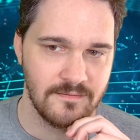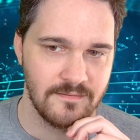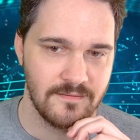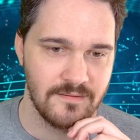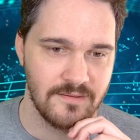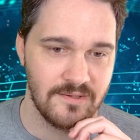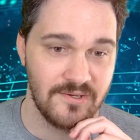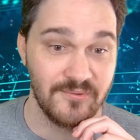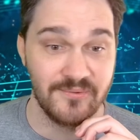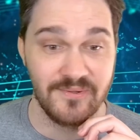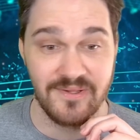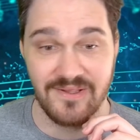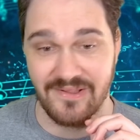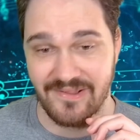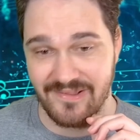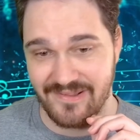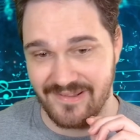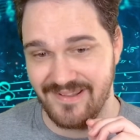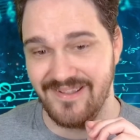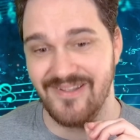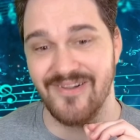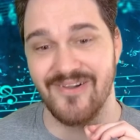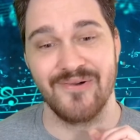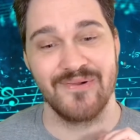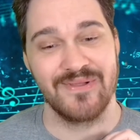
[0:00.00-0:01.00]

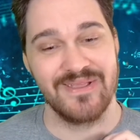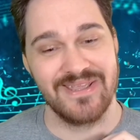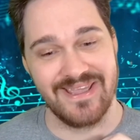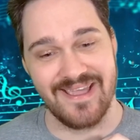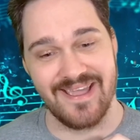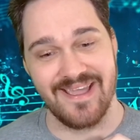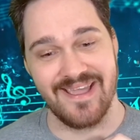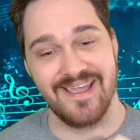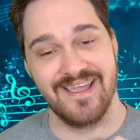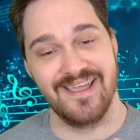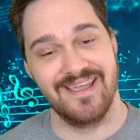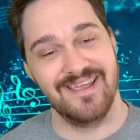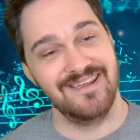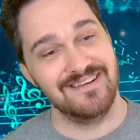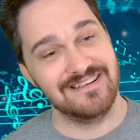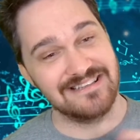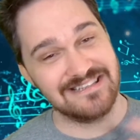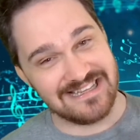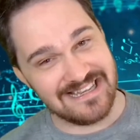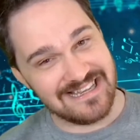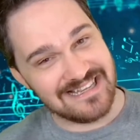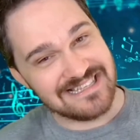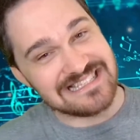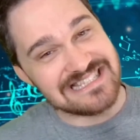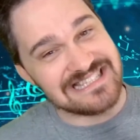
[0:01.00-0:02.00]
Okay, okay.
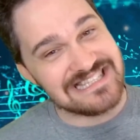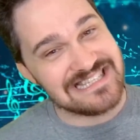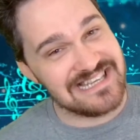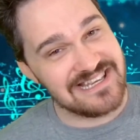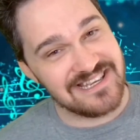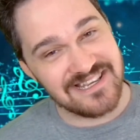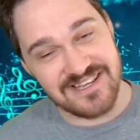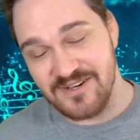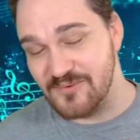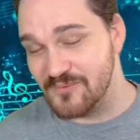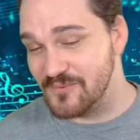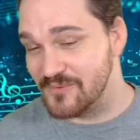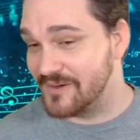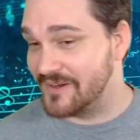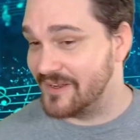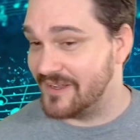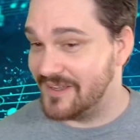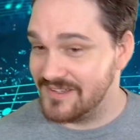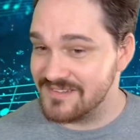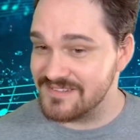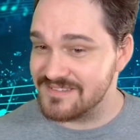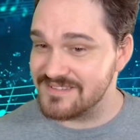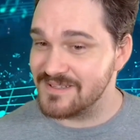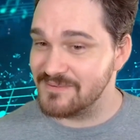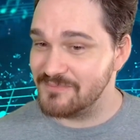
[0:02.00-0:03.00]
See, we're
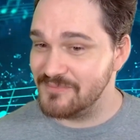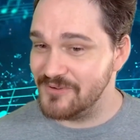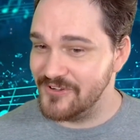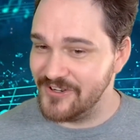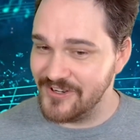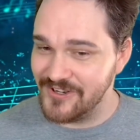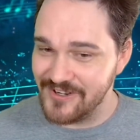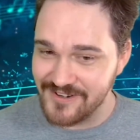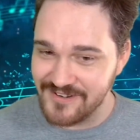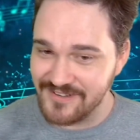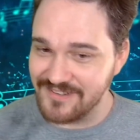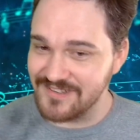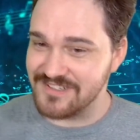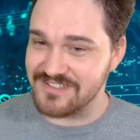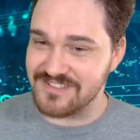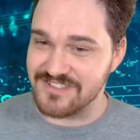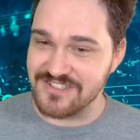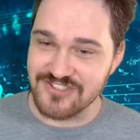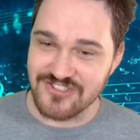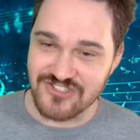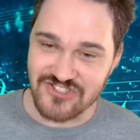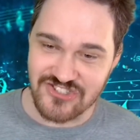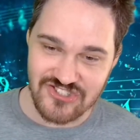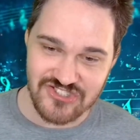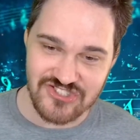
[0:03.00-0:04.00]
getting somewhere here. This
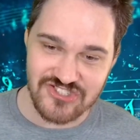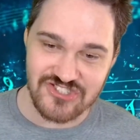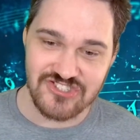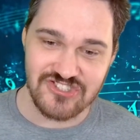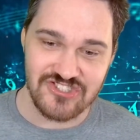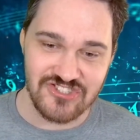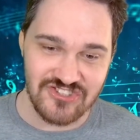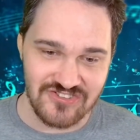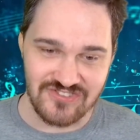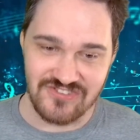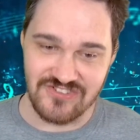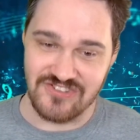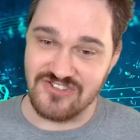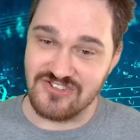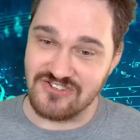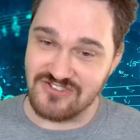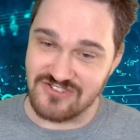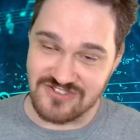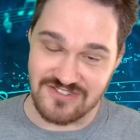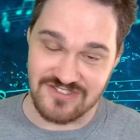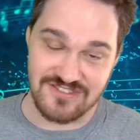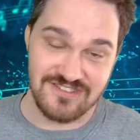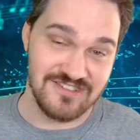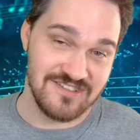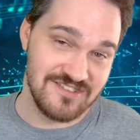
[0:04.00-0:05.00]
is
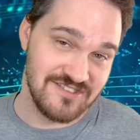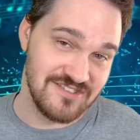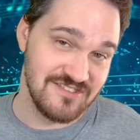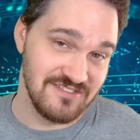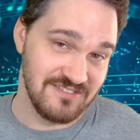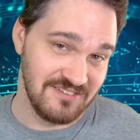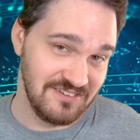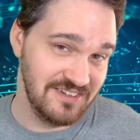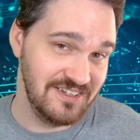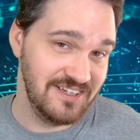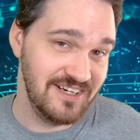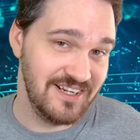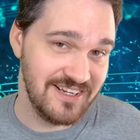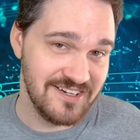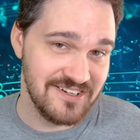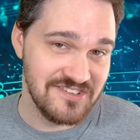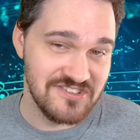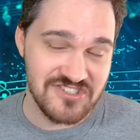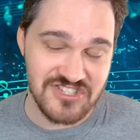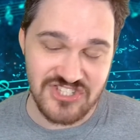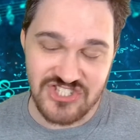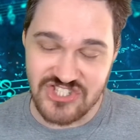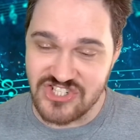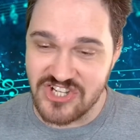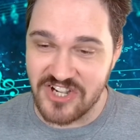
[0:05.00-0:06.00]
leaning
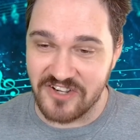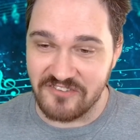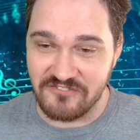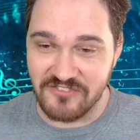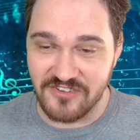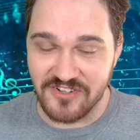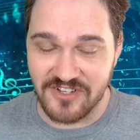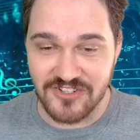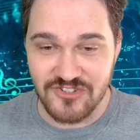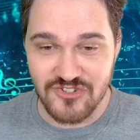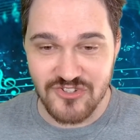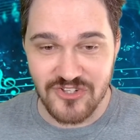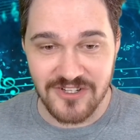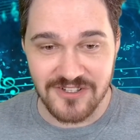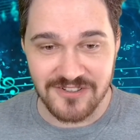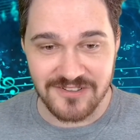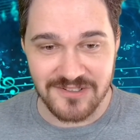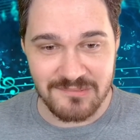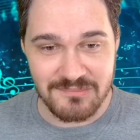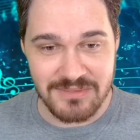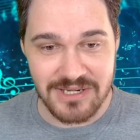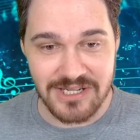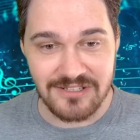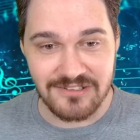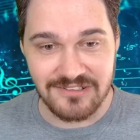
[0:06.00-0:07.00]
into stuff that I
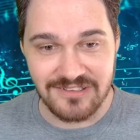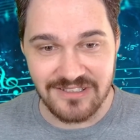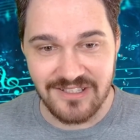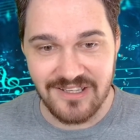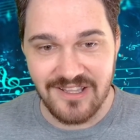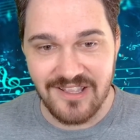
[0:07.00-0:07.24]
talked about.